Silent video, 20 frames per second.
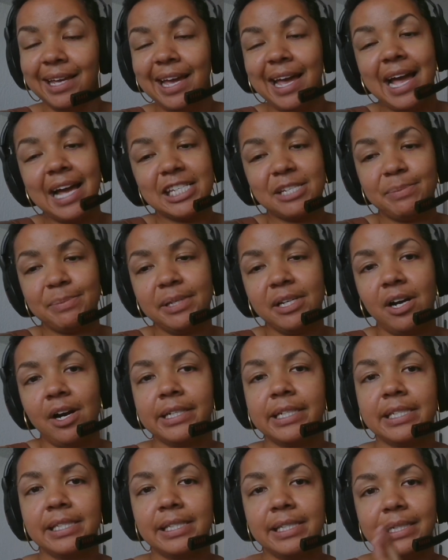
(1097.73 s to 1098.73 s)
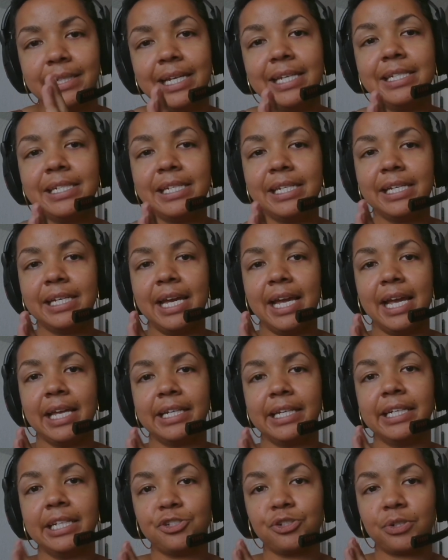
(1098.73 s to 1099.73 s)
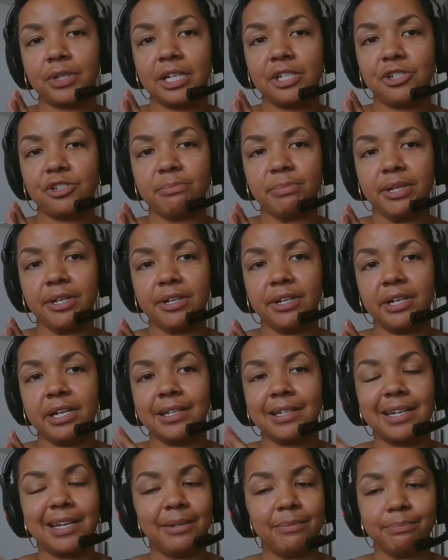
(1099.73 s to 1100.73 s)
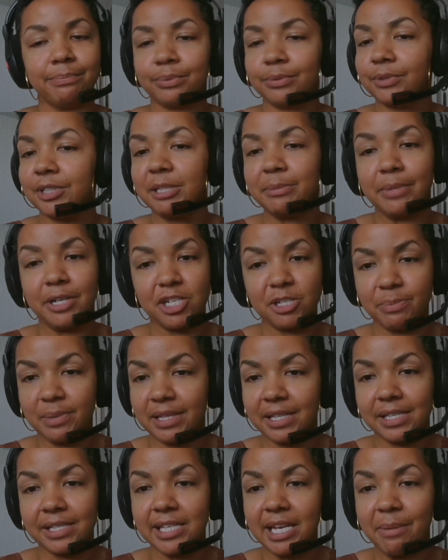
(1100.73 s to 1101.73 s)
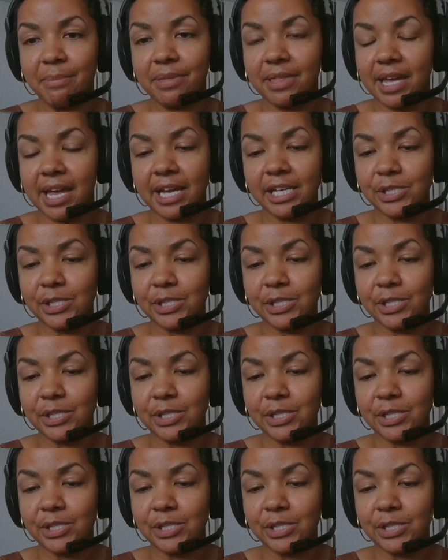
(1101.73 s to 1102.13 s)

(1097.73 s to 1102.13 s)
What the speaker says: And to be honest, an ending and an integration period can pretty much be the same thing.